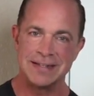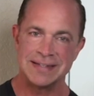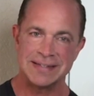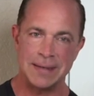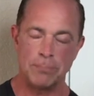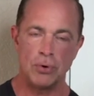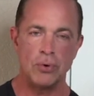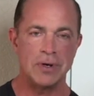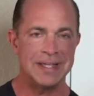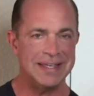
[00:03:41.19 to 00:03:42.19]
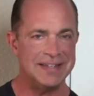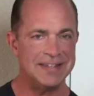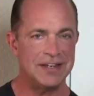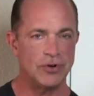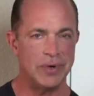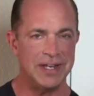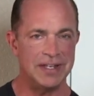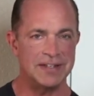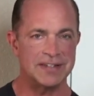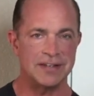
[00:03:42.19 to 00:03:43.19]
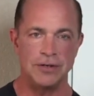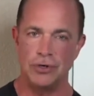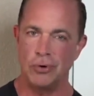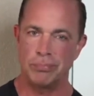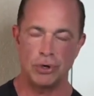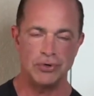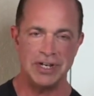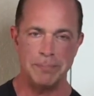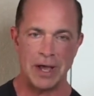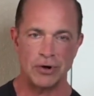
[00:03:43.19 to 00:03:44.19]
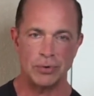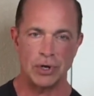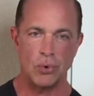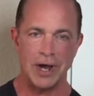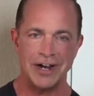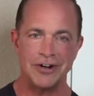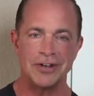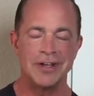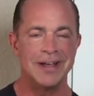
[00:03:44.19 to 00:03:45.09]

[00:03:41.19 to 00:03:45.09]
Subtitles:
Simple, easy ingredients, no protein powder required.